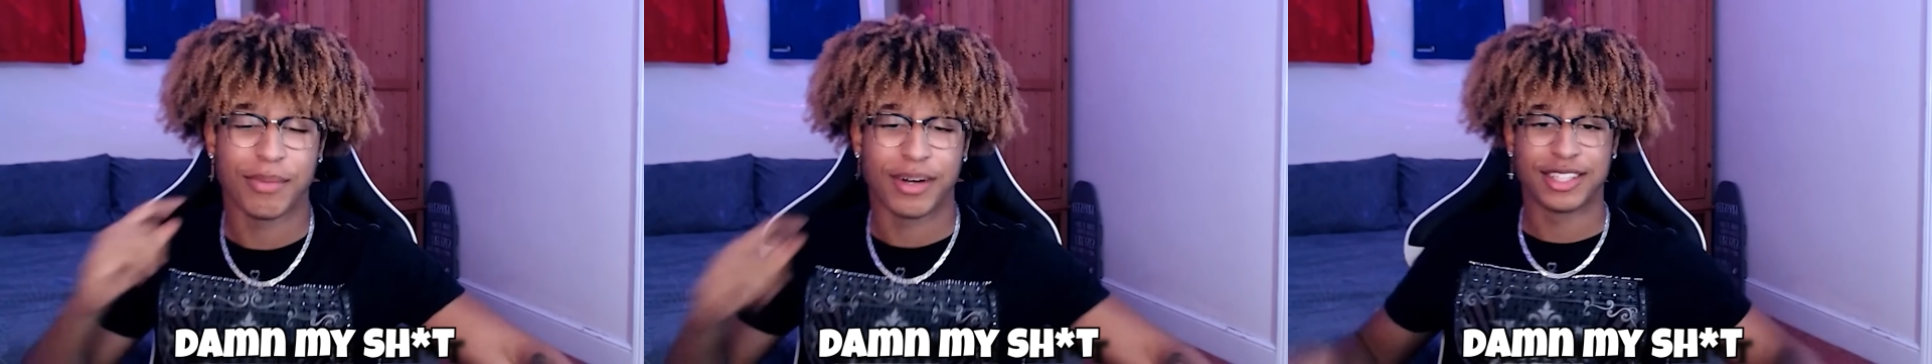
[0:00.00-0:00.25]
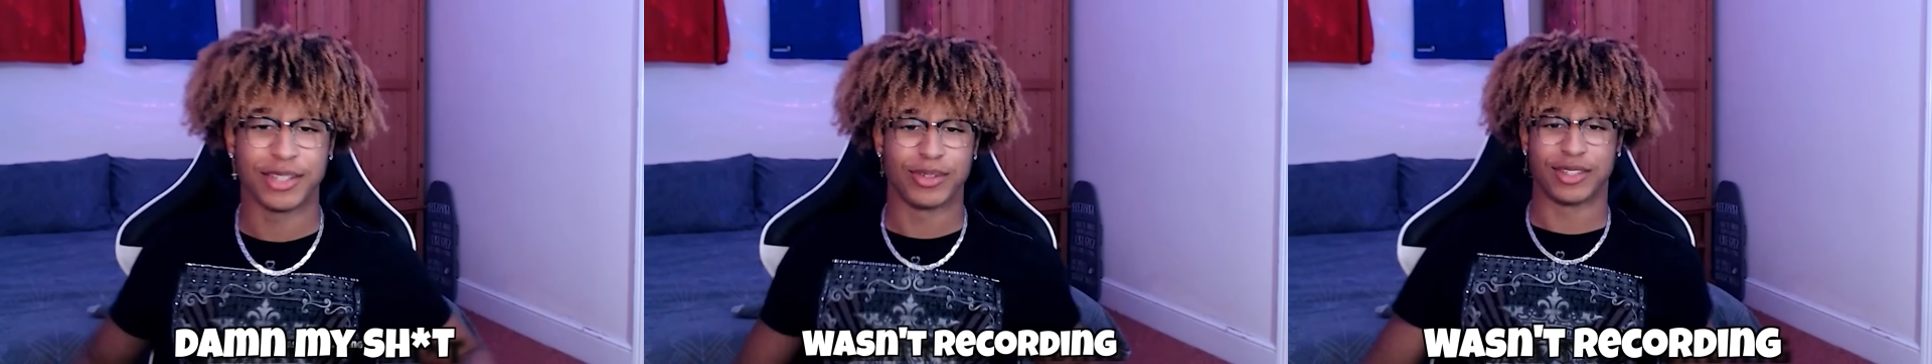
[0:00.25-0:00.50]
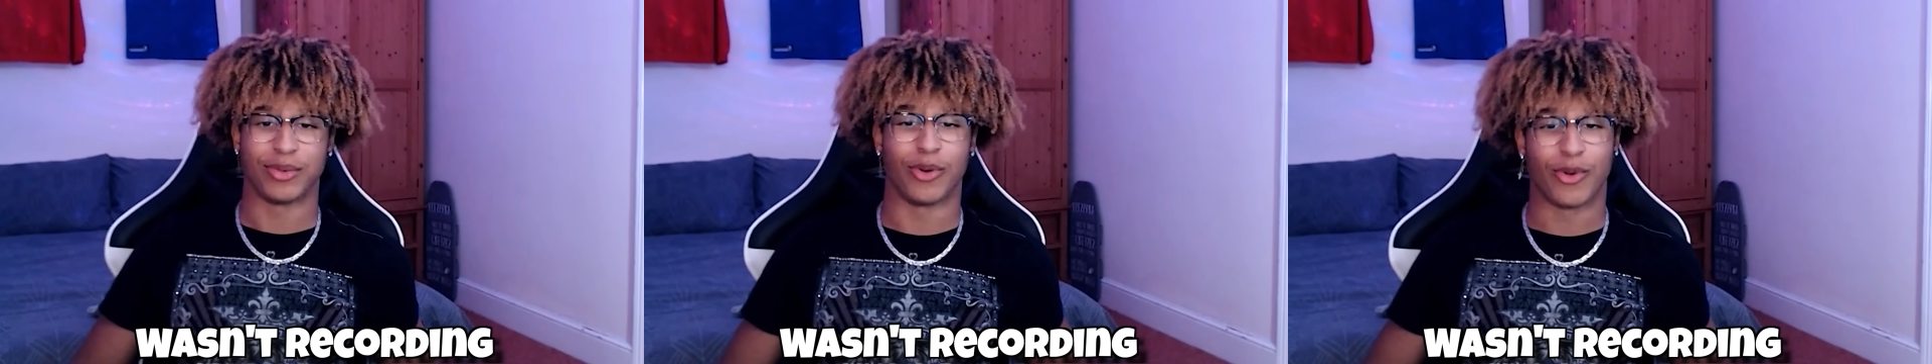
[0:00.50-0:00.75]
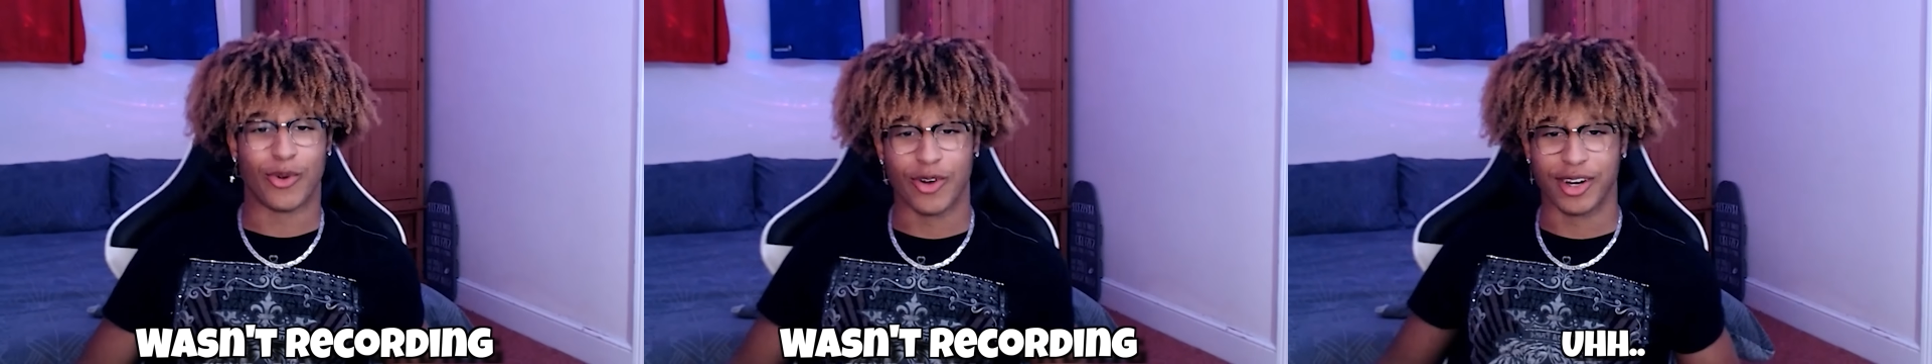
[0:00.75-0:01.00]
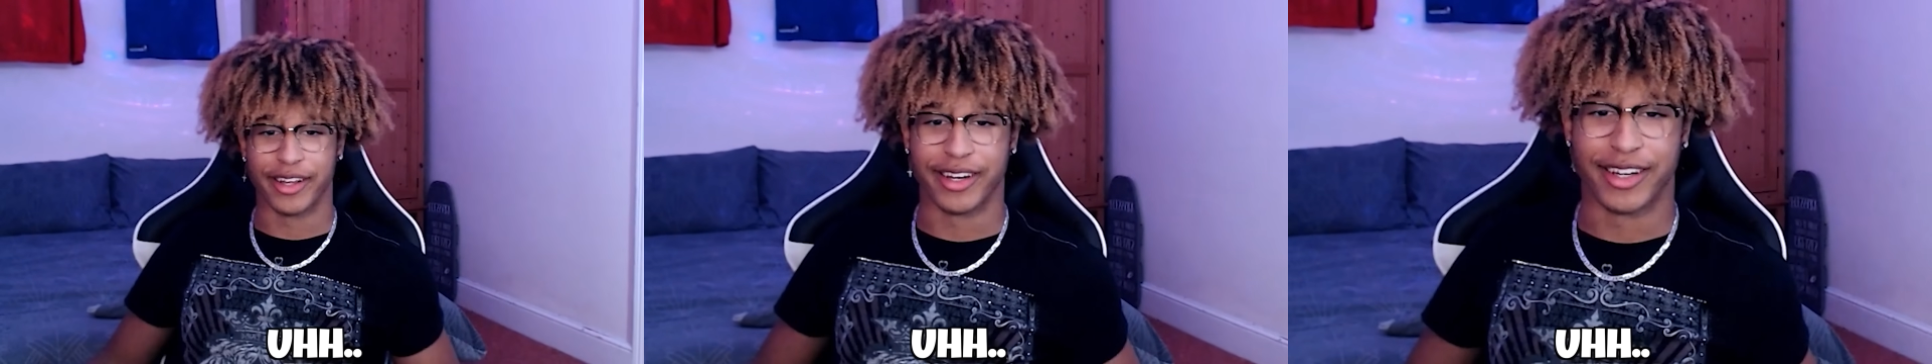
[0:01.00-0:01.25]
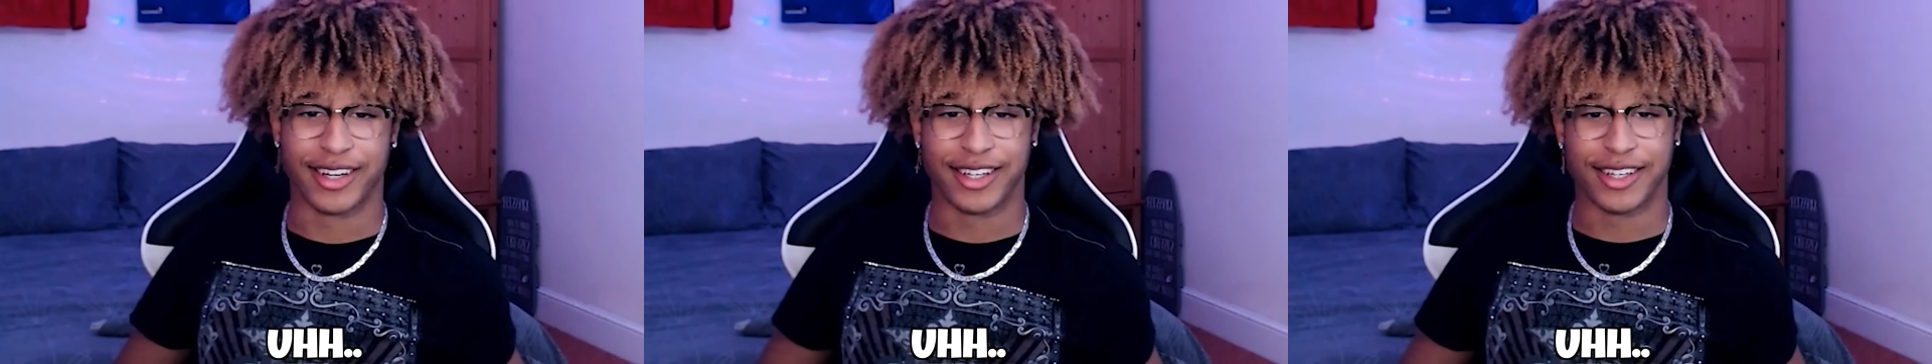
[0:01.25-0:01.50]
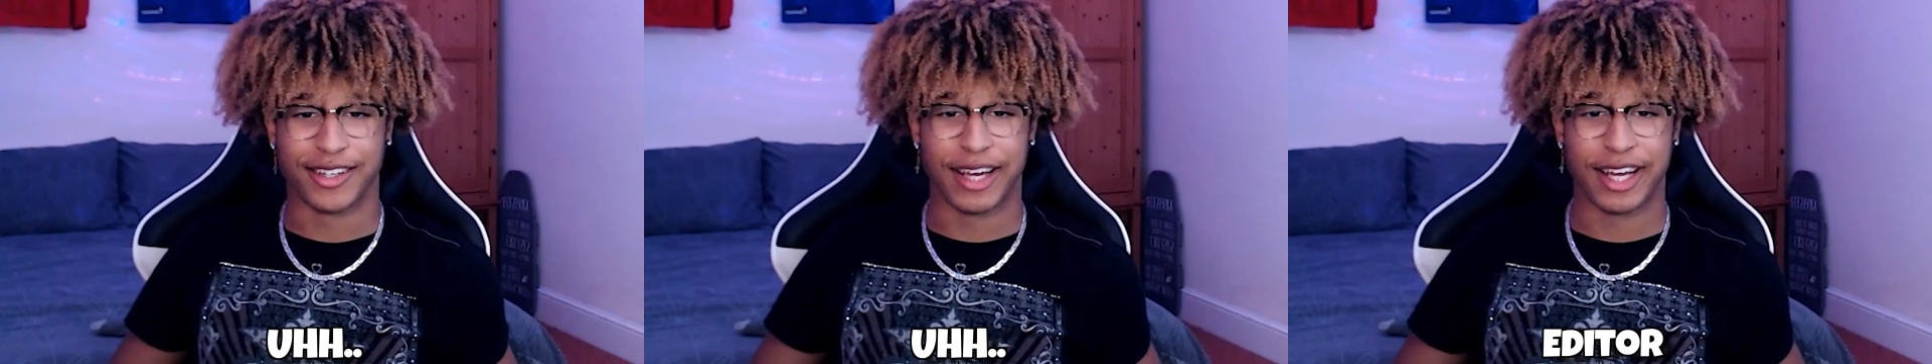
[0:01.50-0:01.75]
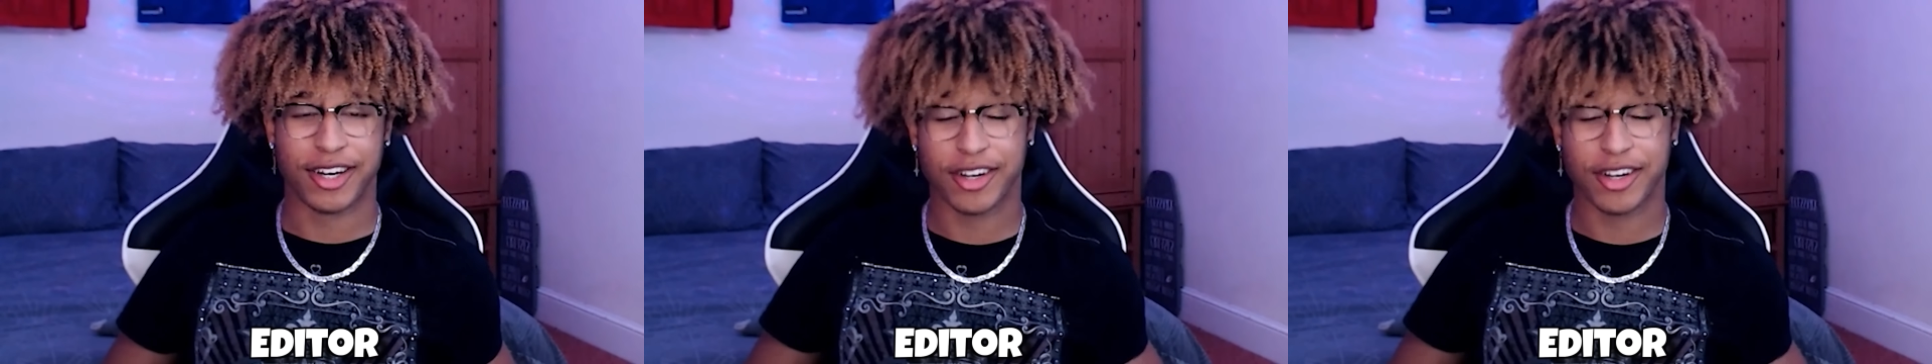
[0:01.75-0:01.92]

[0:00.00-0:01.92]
my shit wasn't recording. Uh,